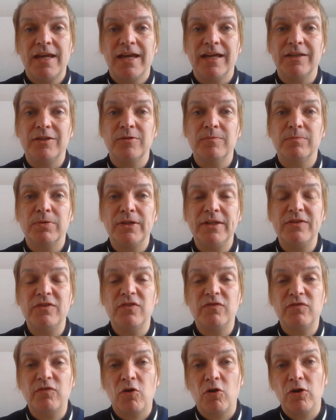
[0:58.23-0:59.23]
and complete
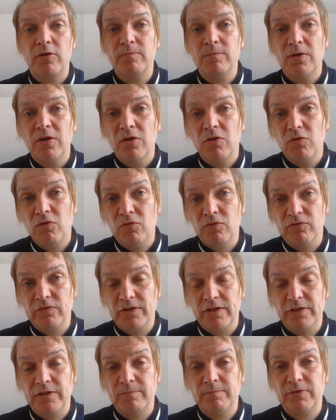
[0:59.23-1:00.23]
the form over
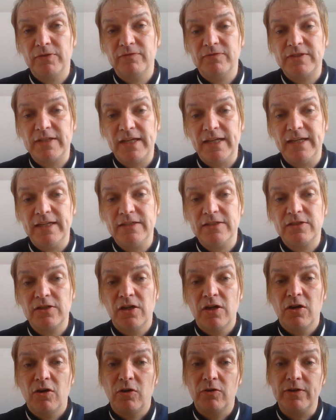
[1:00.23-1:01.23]
a number of days
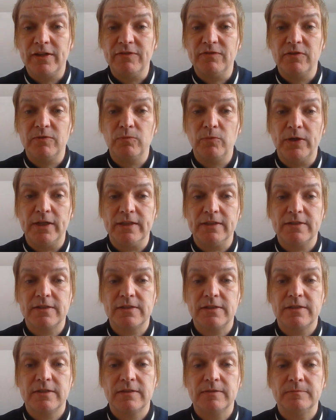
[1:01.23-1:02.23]
or even
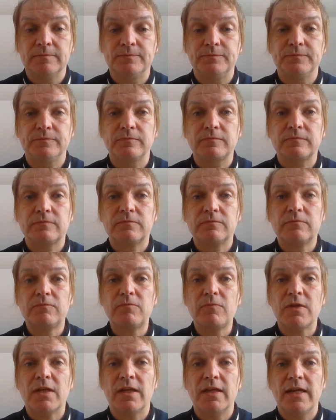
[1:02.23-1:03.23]
weeks.
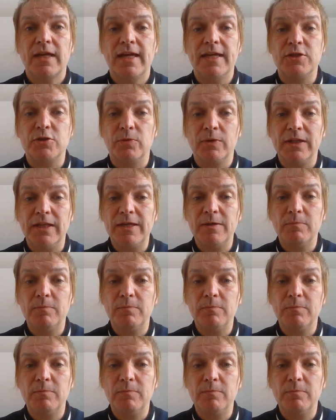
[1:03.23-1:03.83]
It's really